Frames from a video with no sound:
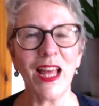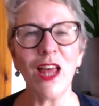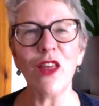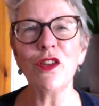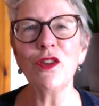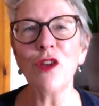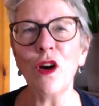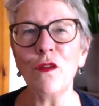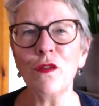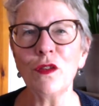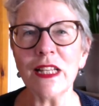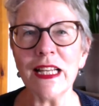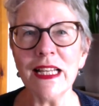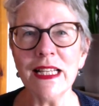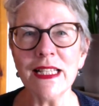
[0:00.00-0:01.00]
The novel
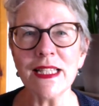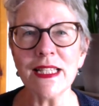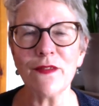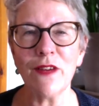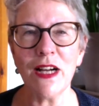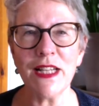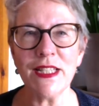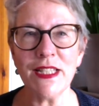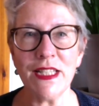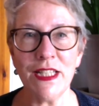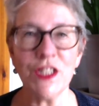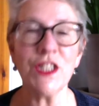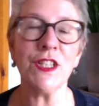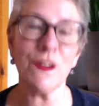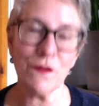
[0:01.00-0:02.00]
is divided
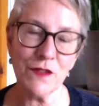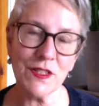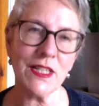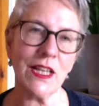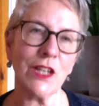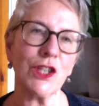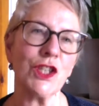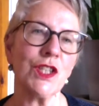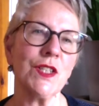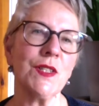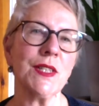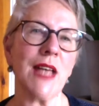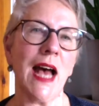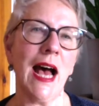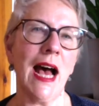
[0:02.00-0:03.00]
into different
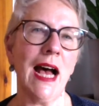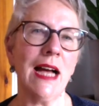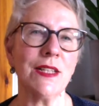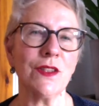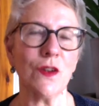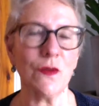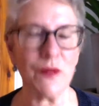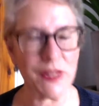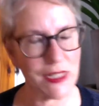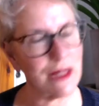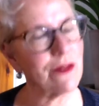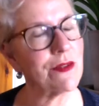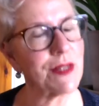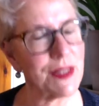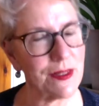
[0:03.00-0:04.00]
sections, and obviously,
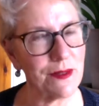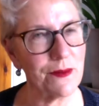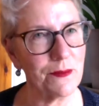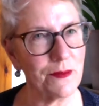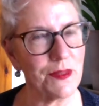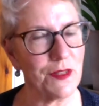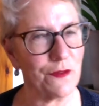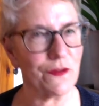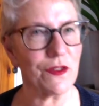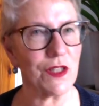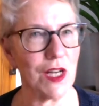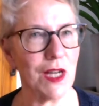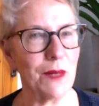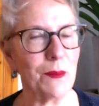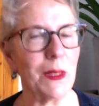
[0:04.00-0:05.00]
there are some different
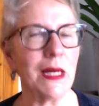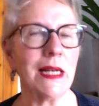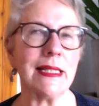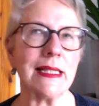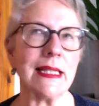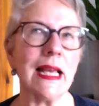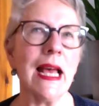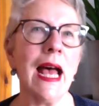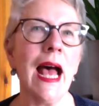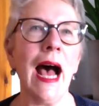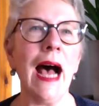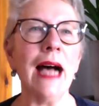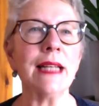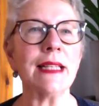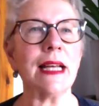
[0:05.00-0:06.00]
timelines.
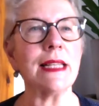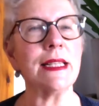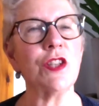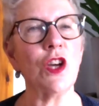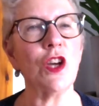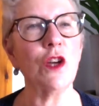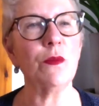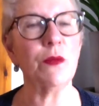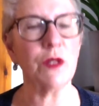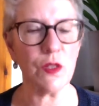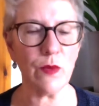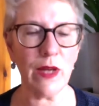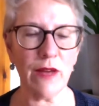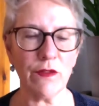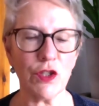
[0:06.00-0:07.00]
And as it opens,
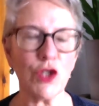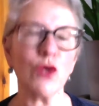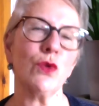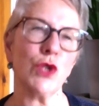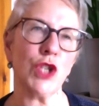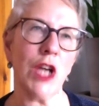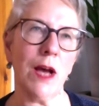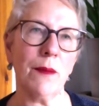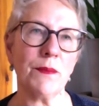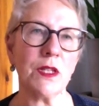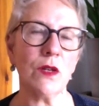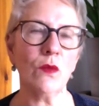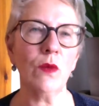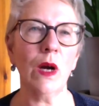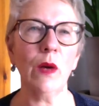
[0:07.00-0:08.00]
we have a short
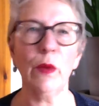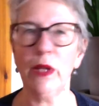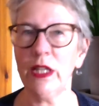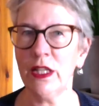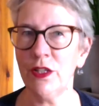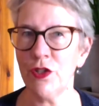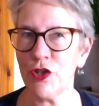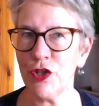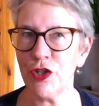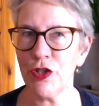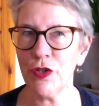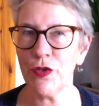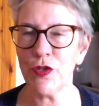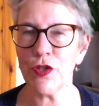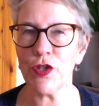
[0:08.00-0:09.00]
chapter where we're
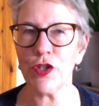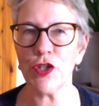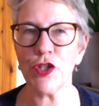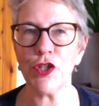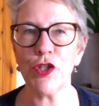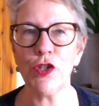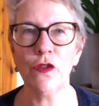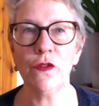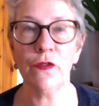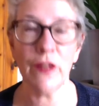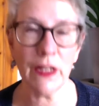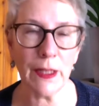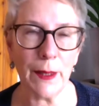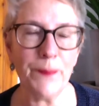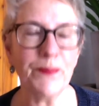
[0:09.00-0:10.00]
introduced to
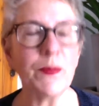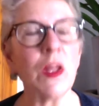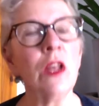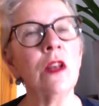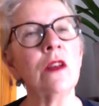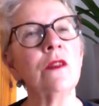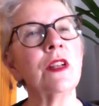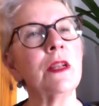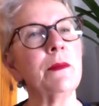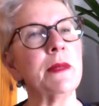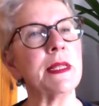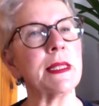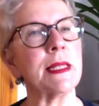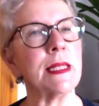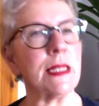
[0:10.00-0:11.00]
Willem. Willem
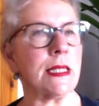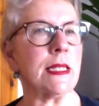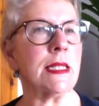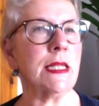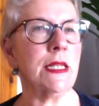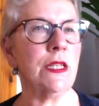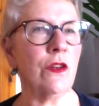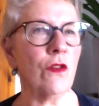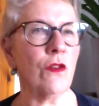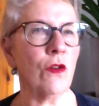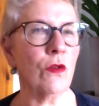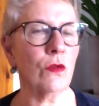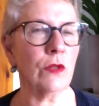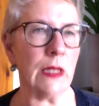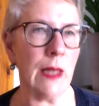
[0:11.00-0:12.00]
is a 16 year
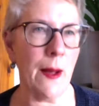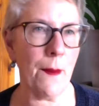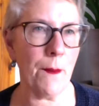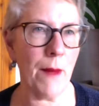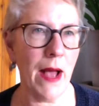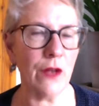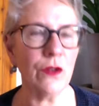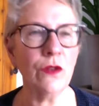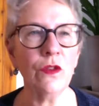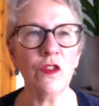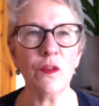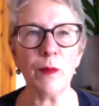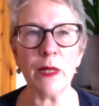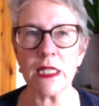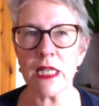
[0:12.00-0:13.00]
old young man who is
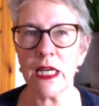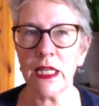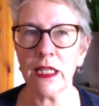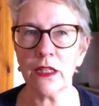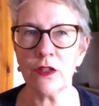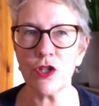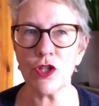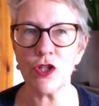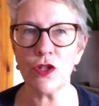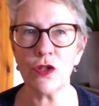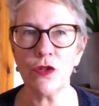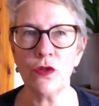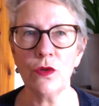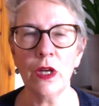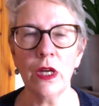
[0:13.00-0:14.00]
being taken to